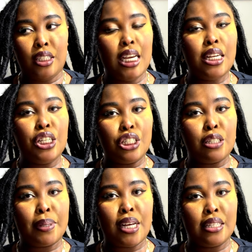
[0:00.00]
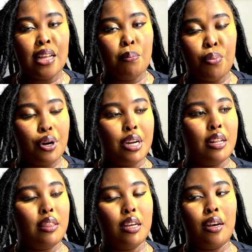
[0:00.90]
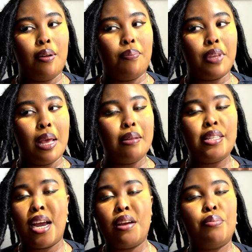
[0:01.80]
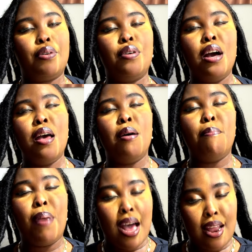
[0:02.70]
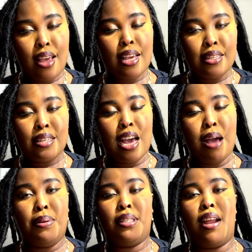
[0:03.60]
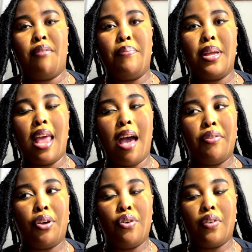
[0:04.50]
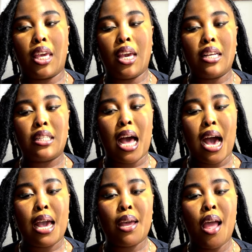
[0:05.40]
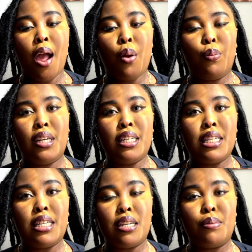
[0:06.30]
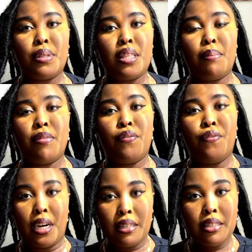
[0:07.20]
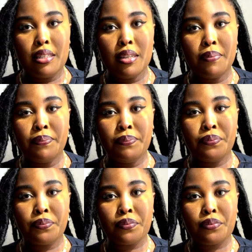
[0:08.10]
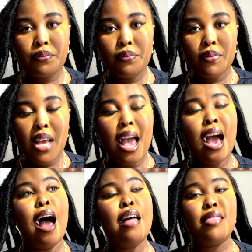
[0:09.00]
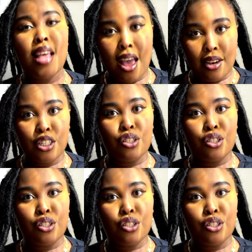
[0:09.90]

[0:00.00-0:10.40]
eating just because I'm bored, the terrible bad eating habits that I've been having over the years. I want to deal with them first, and then